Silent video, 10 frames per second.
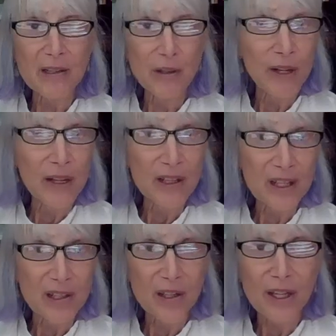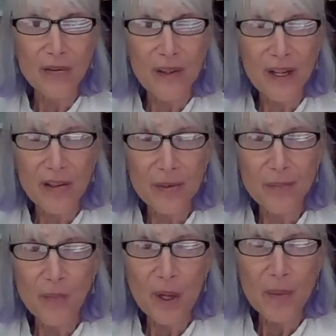during the detox phase.
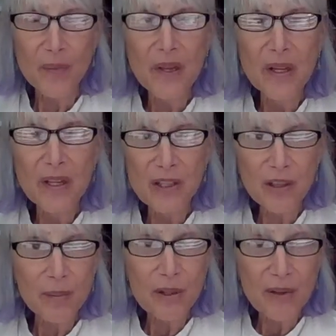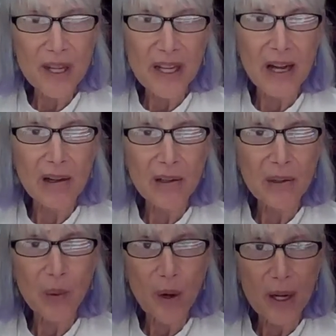Well, you should be drinking
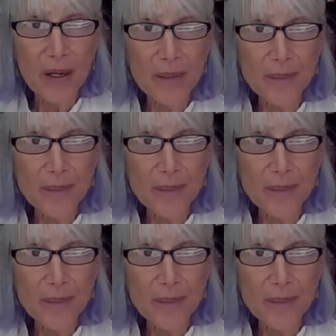alkaline water.